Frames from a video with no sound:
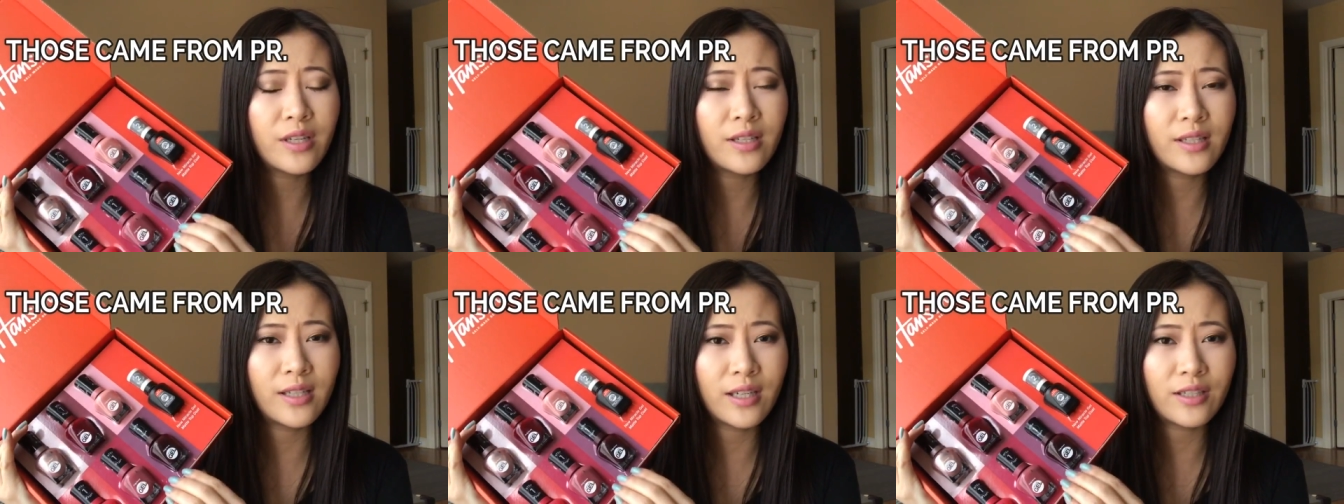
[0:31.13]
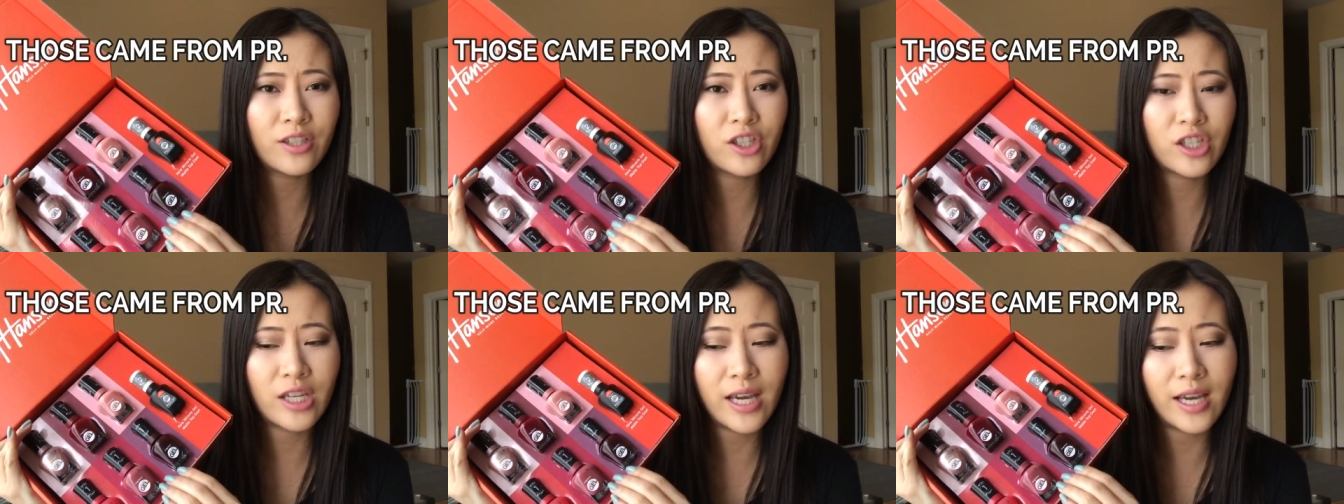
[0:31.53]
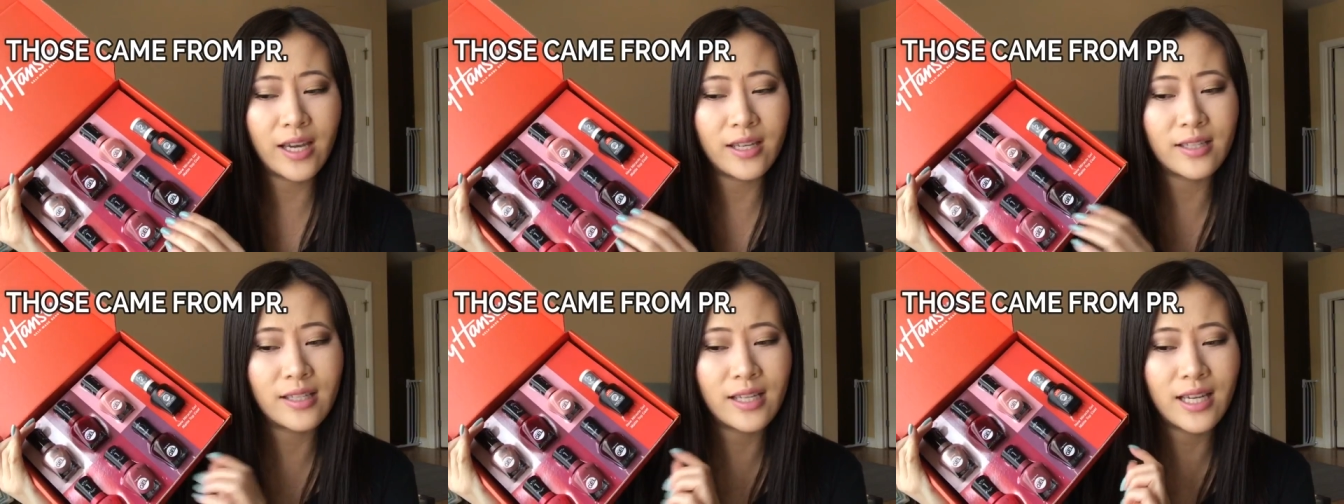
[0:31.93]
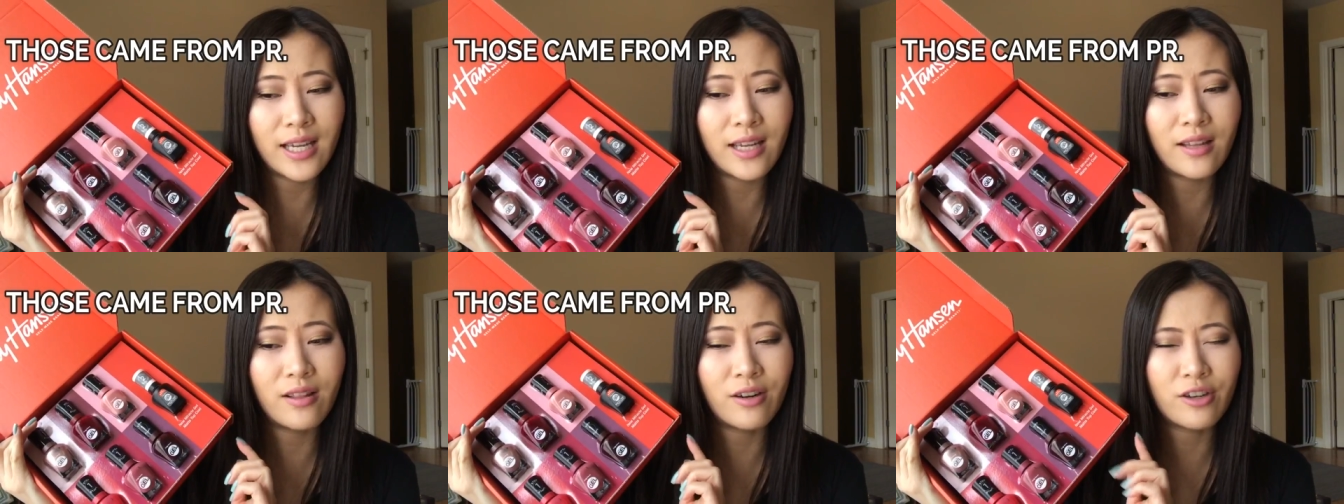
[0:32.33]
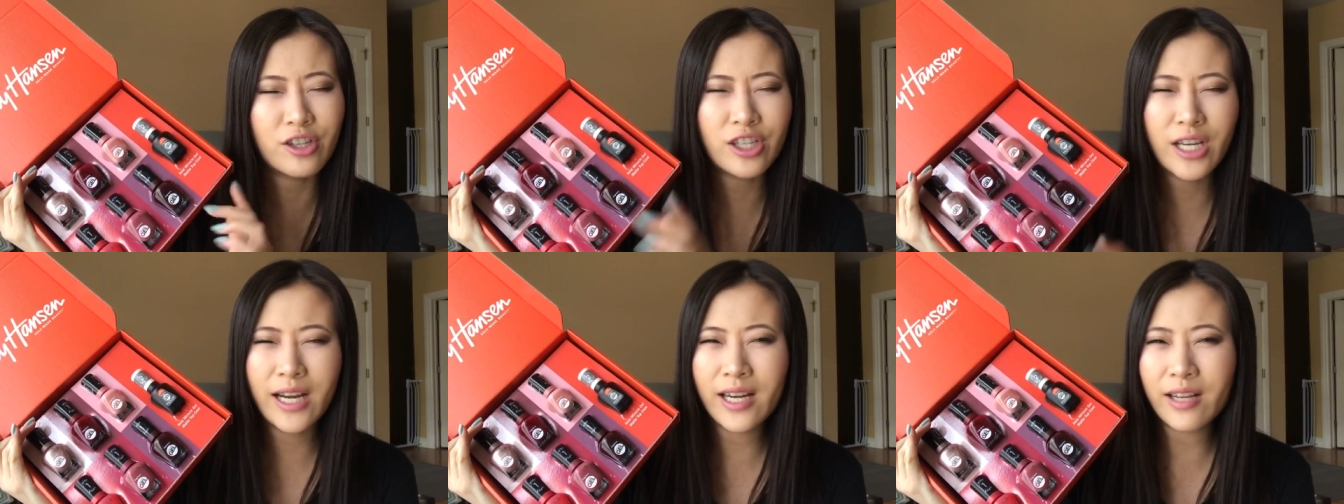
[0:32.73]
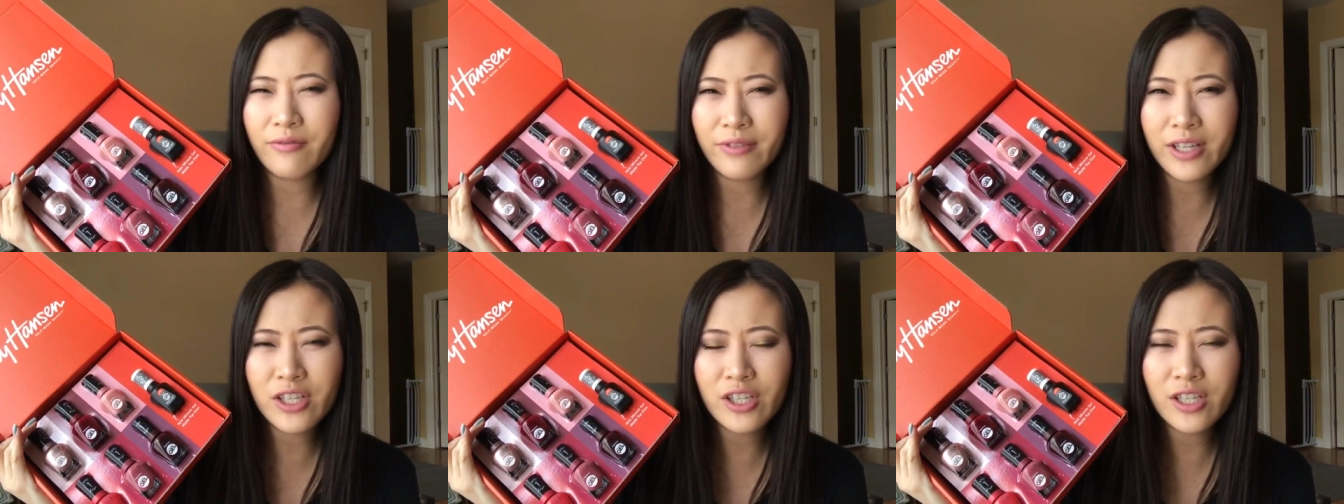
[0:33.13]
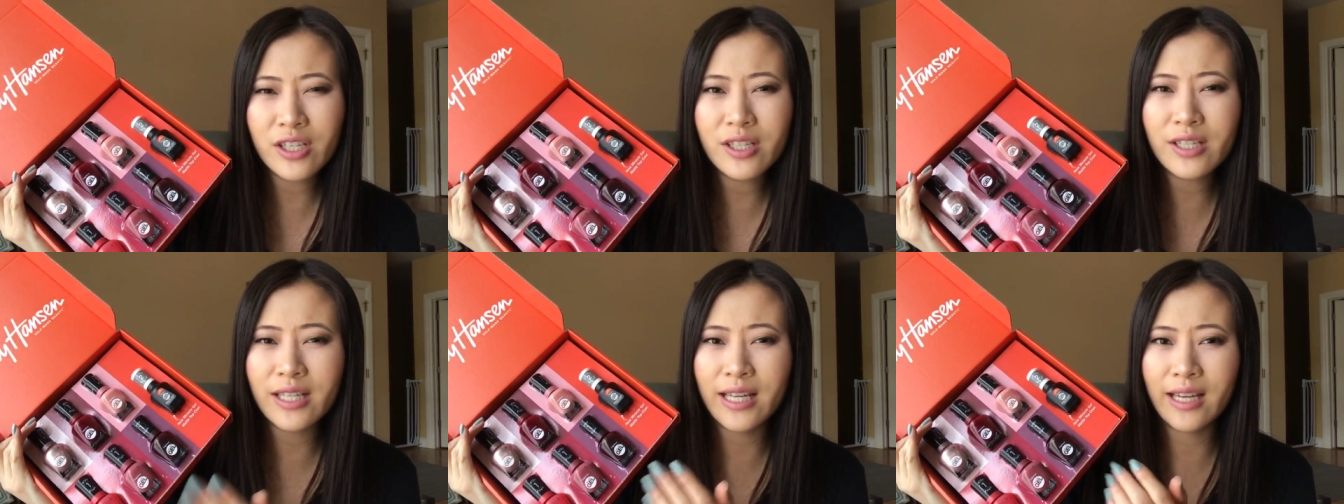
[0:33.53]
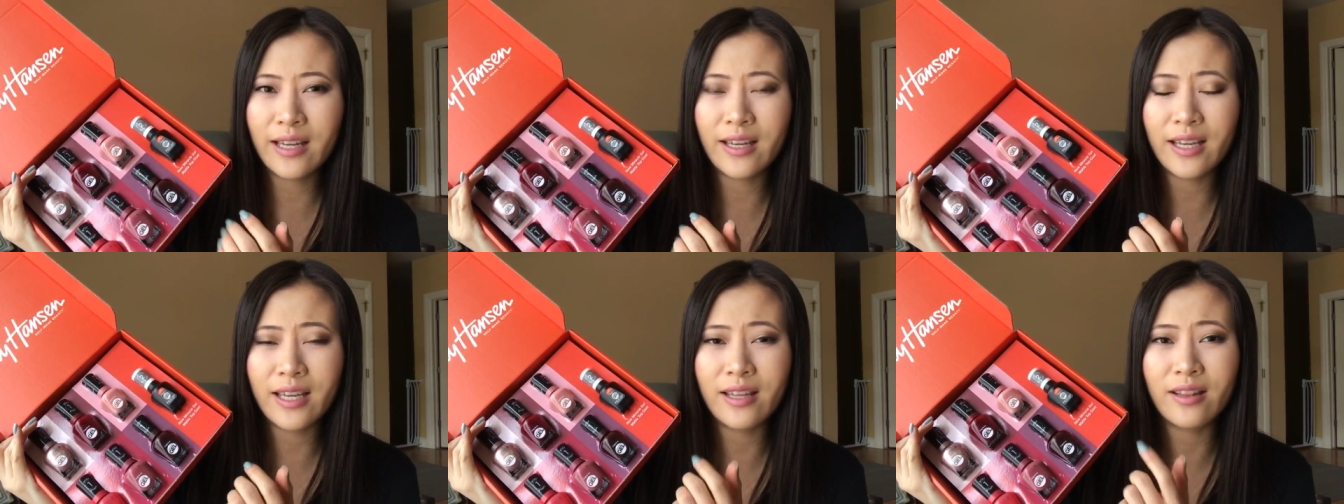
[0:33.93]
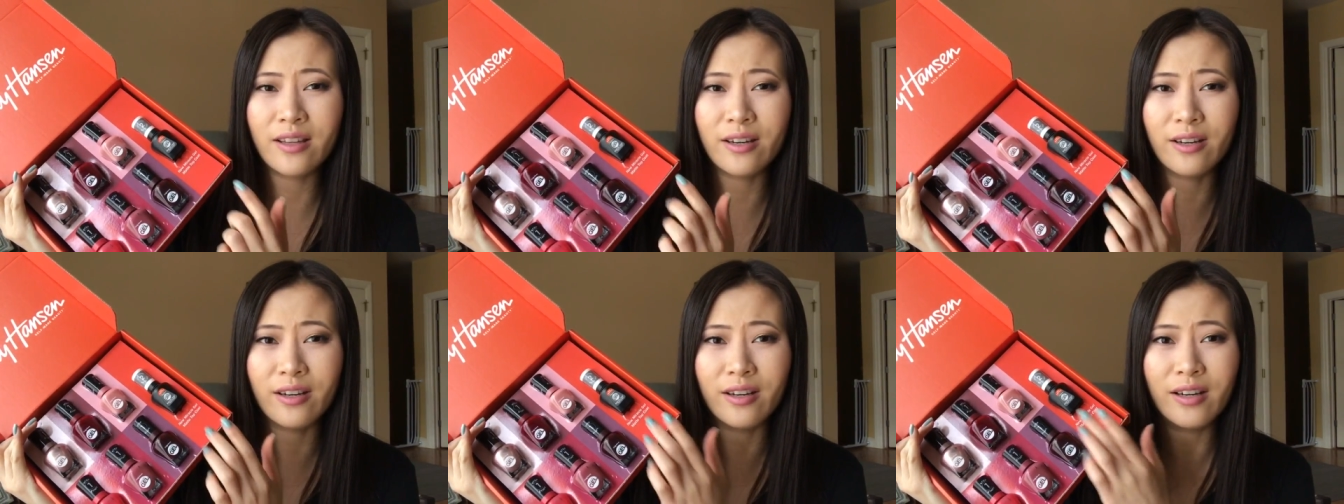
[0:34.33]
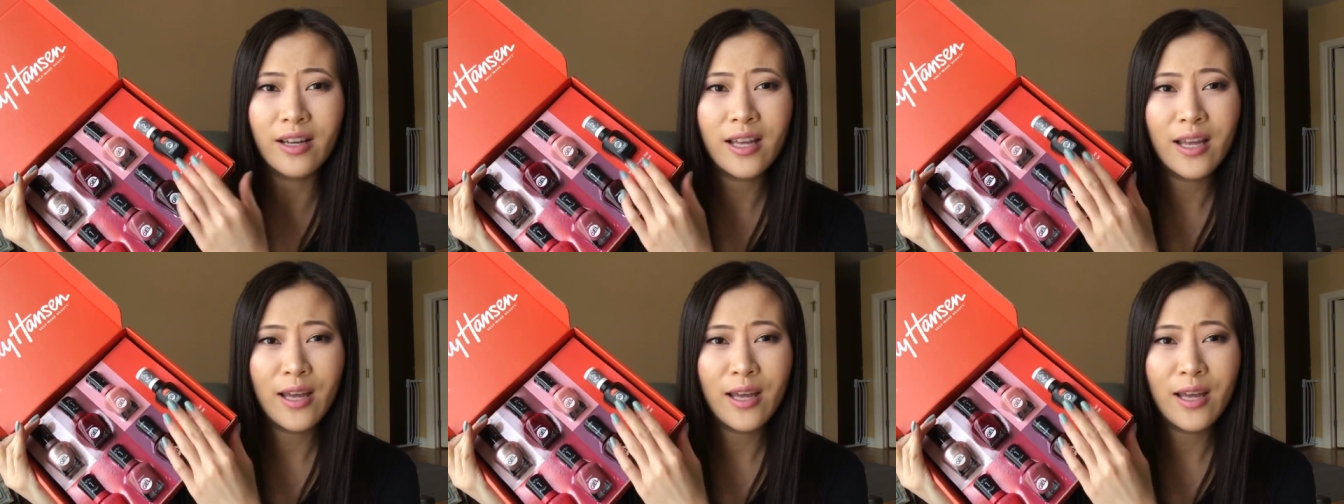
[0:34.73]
six shades in their shiny finishes and in their